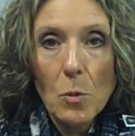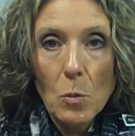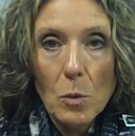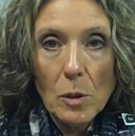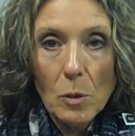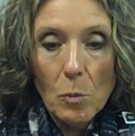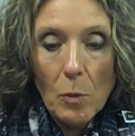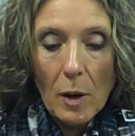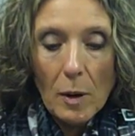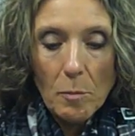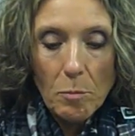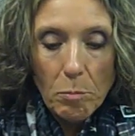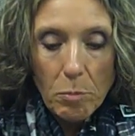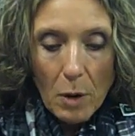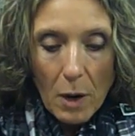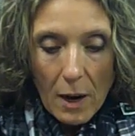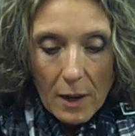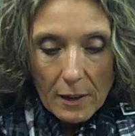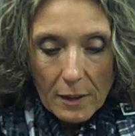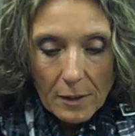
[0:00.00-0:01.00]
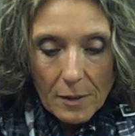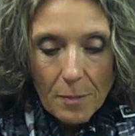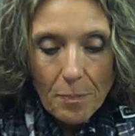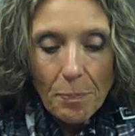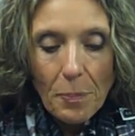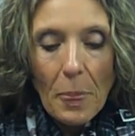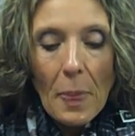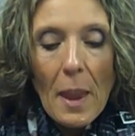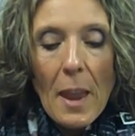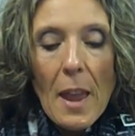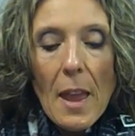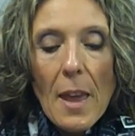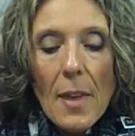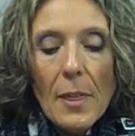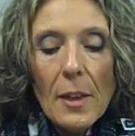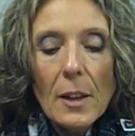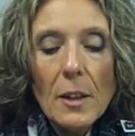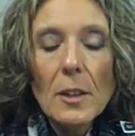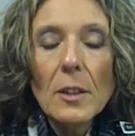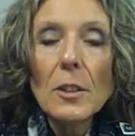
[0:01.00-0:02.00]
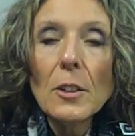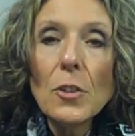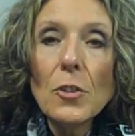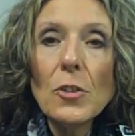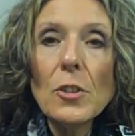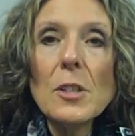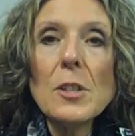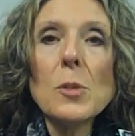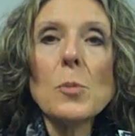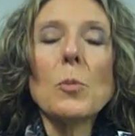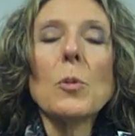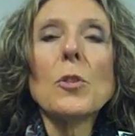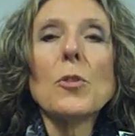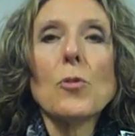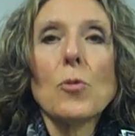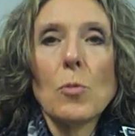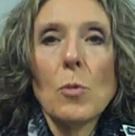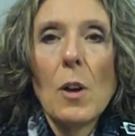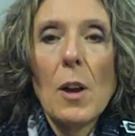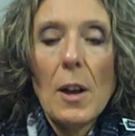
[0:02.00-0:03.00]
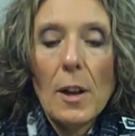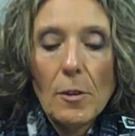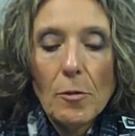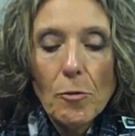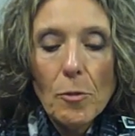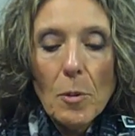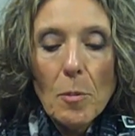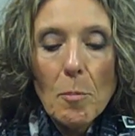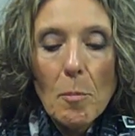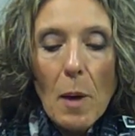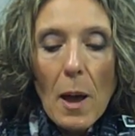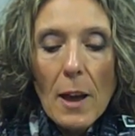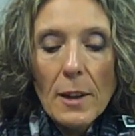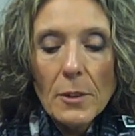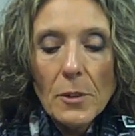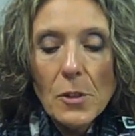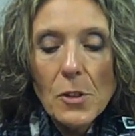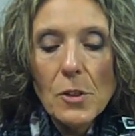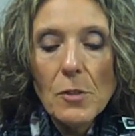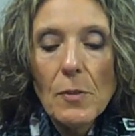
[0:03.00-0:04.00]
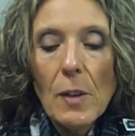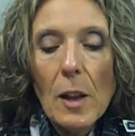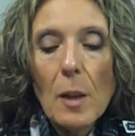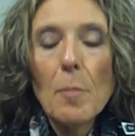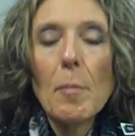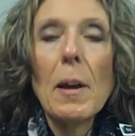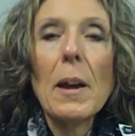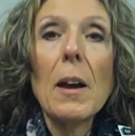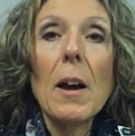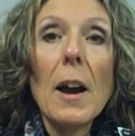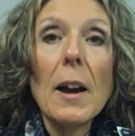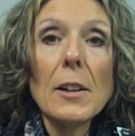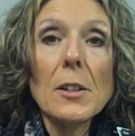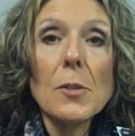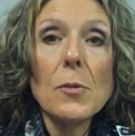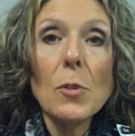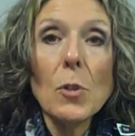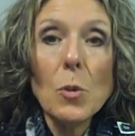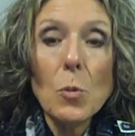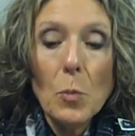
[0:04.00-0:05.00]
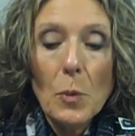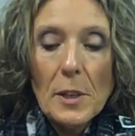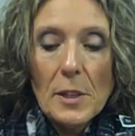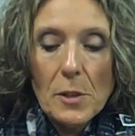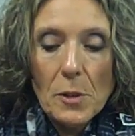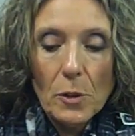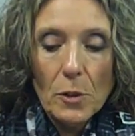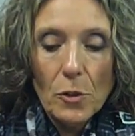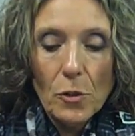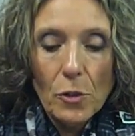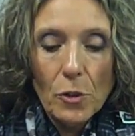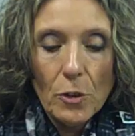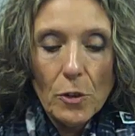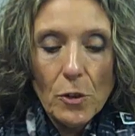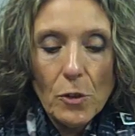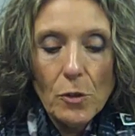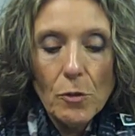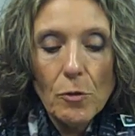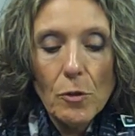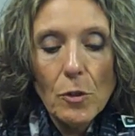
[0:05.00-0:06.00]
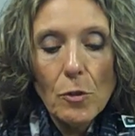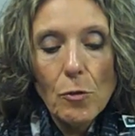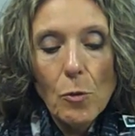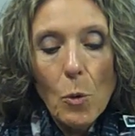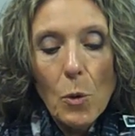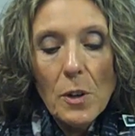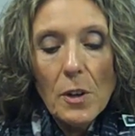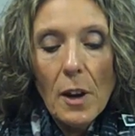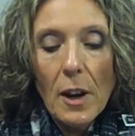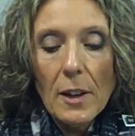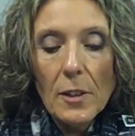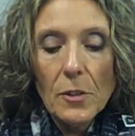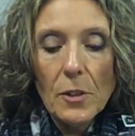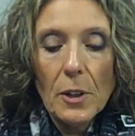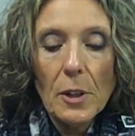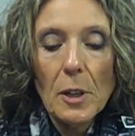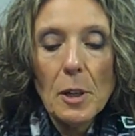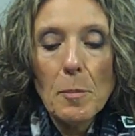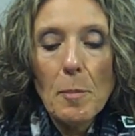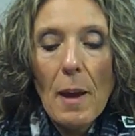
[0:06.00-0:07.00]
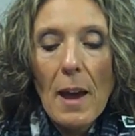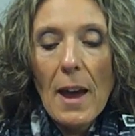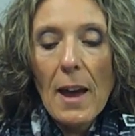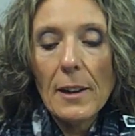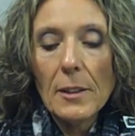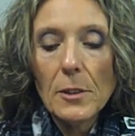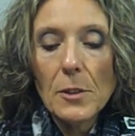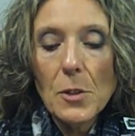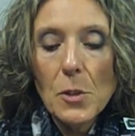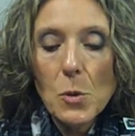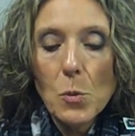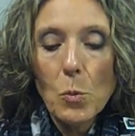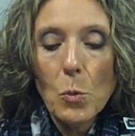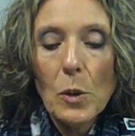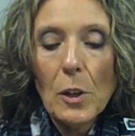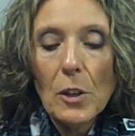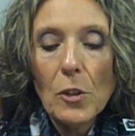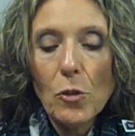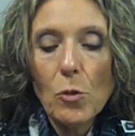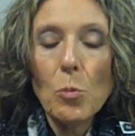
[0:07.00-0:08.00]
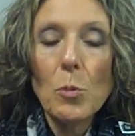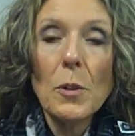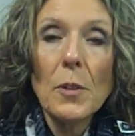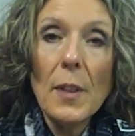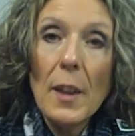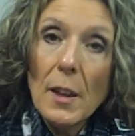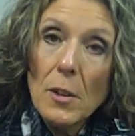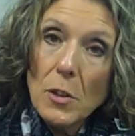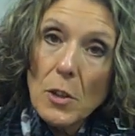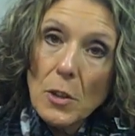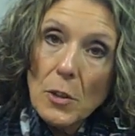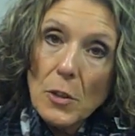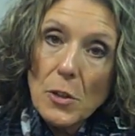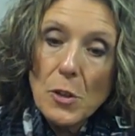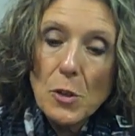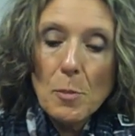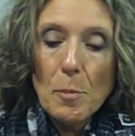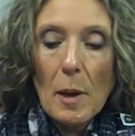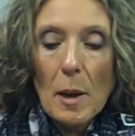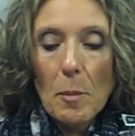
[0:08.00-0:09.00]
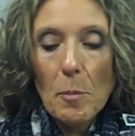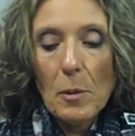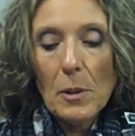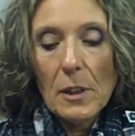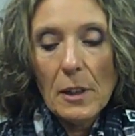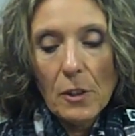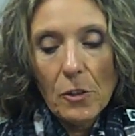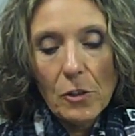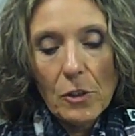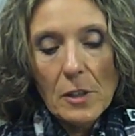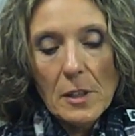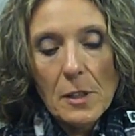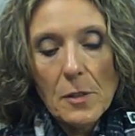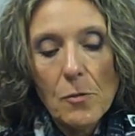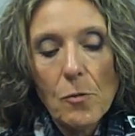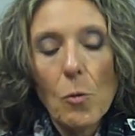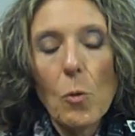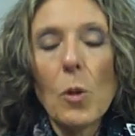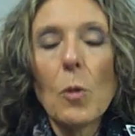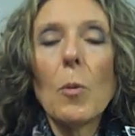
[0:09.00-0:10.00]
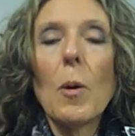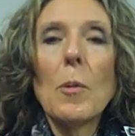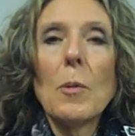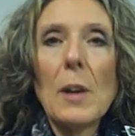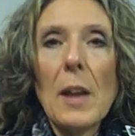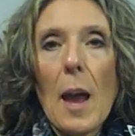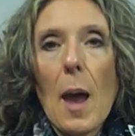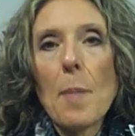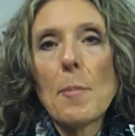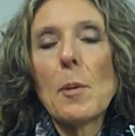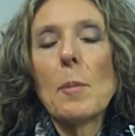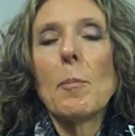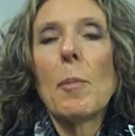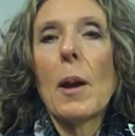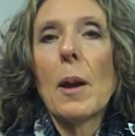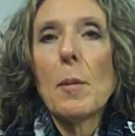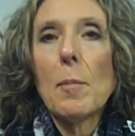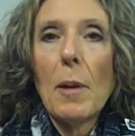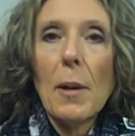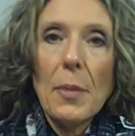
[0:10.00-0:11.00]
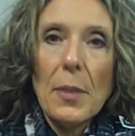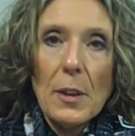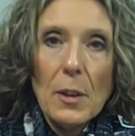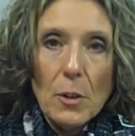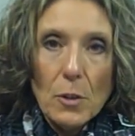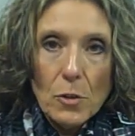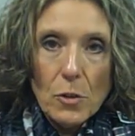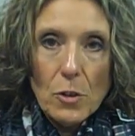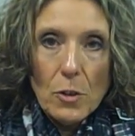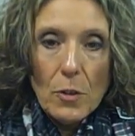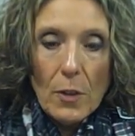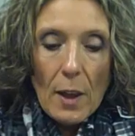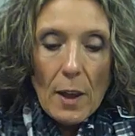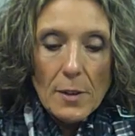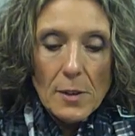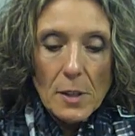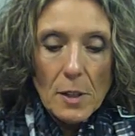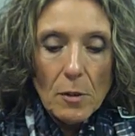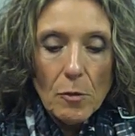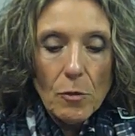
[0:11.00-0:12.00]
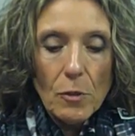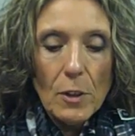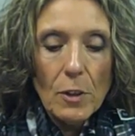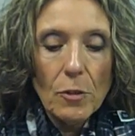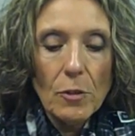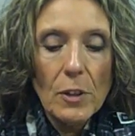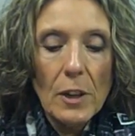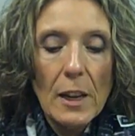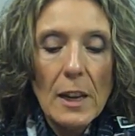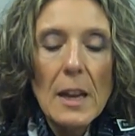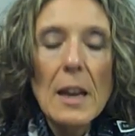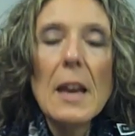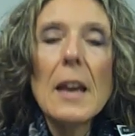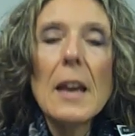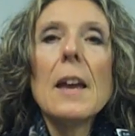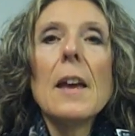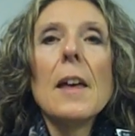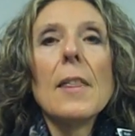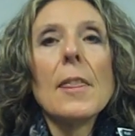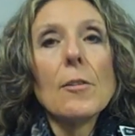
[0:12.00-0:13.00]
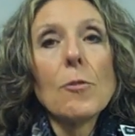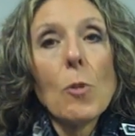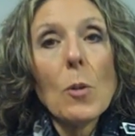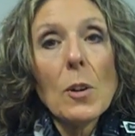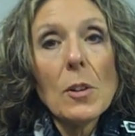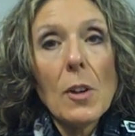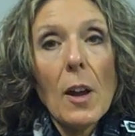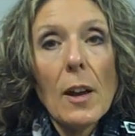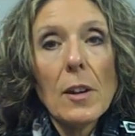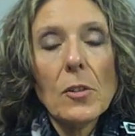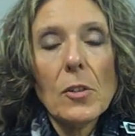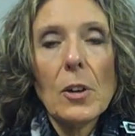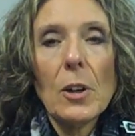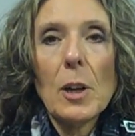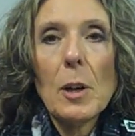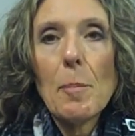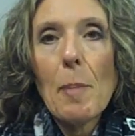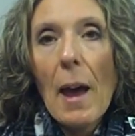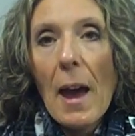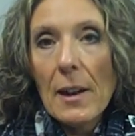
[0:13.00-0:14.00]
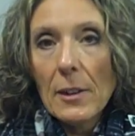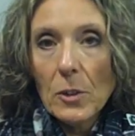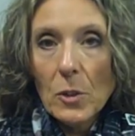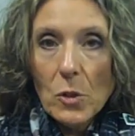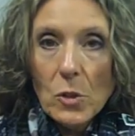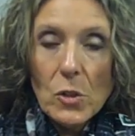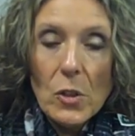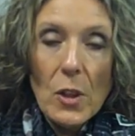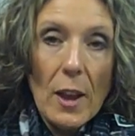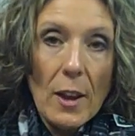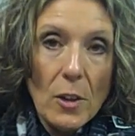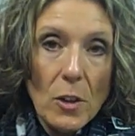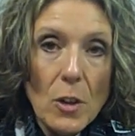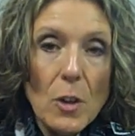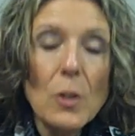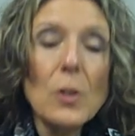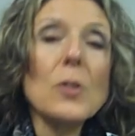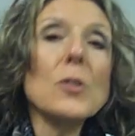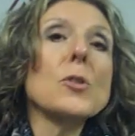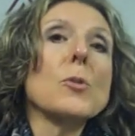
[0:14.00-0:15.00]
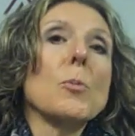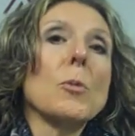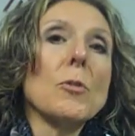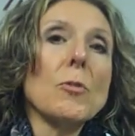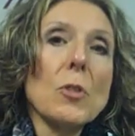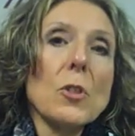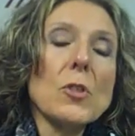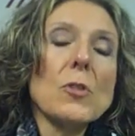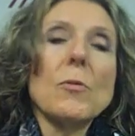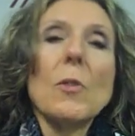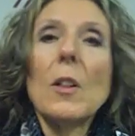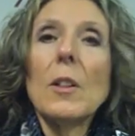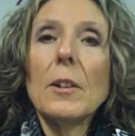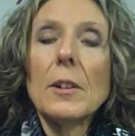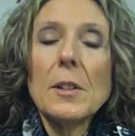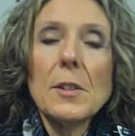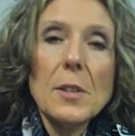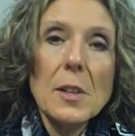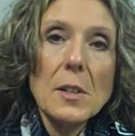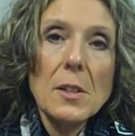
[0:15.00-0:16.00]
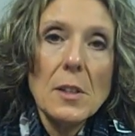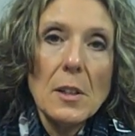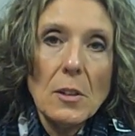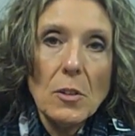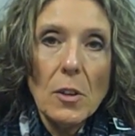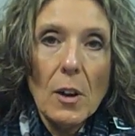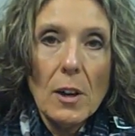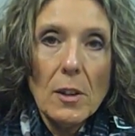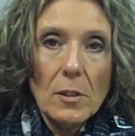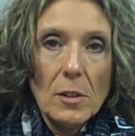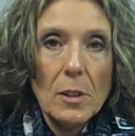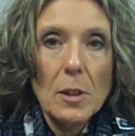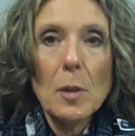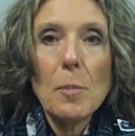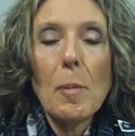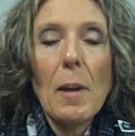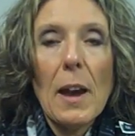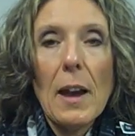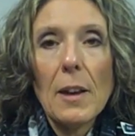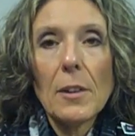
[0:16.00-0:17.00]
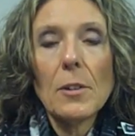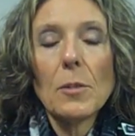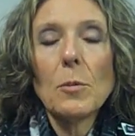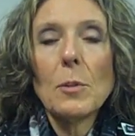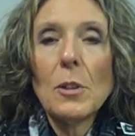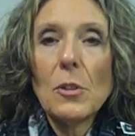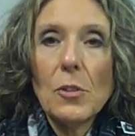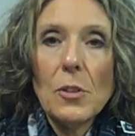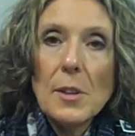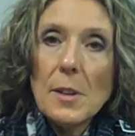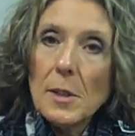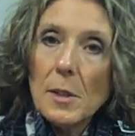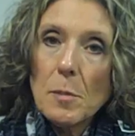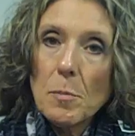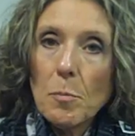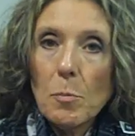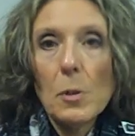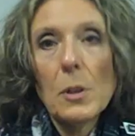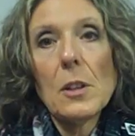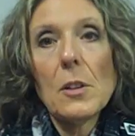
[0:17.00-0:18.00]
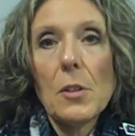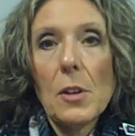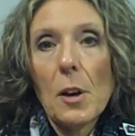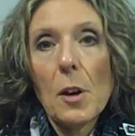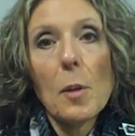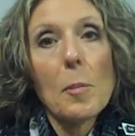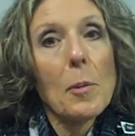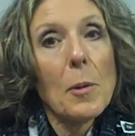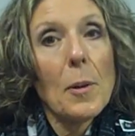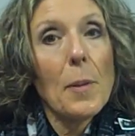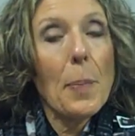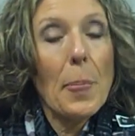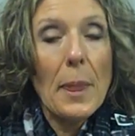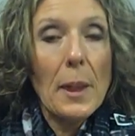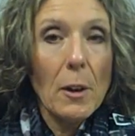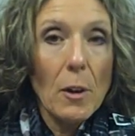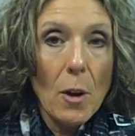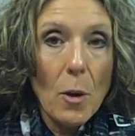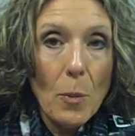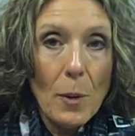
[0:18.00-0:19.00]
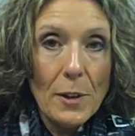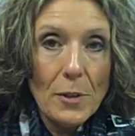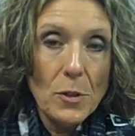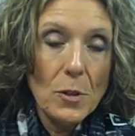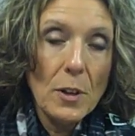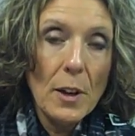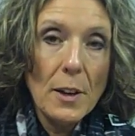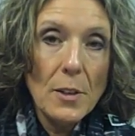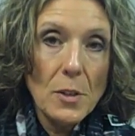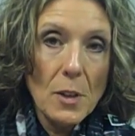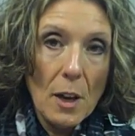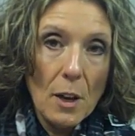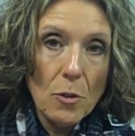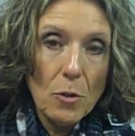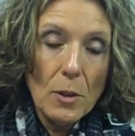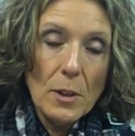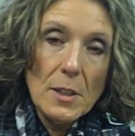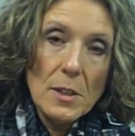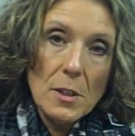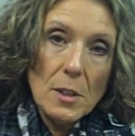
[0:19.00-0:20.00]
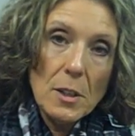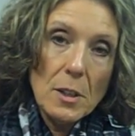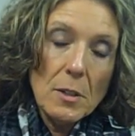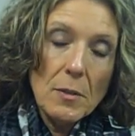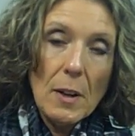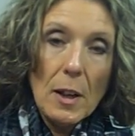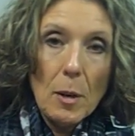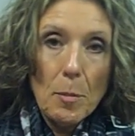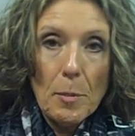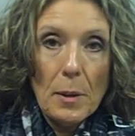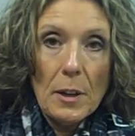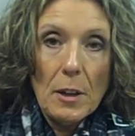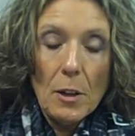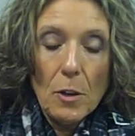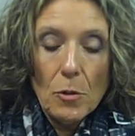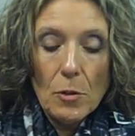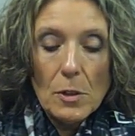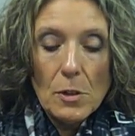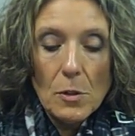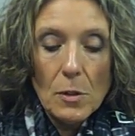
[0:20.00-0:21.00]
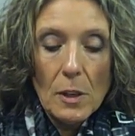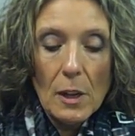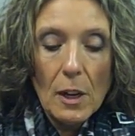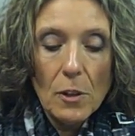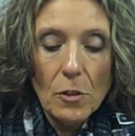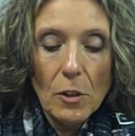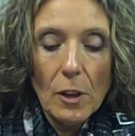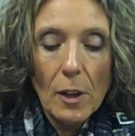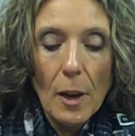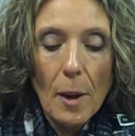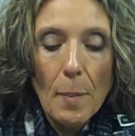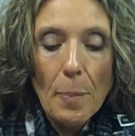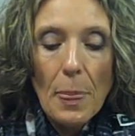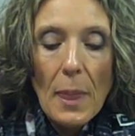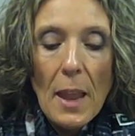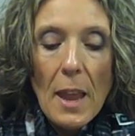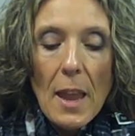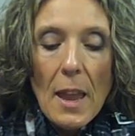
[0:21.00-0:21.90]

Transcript: worldwide product. The conclusions were drawn from models developed by Oxford researchers for four dietary patterns, which were then used to make predictions for what would happen by about the year two thousand fifty. The four dietary patterns they used were, first of all, our existing dietary pattern, which is pretty terrible in all westernized countries, and the developing countries are catching up.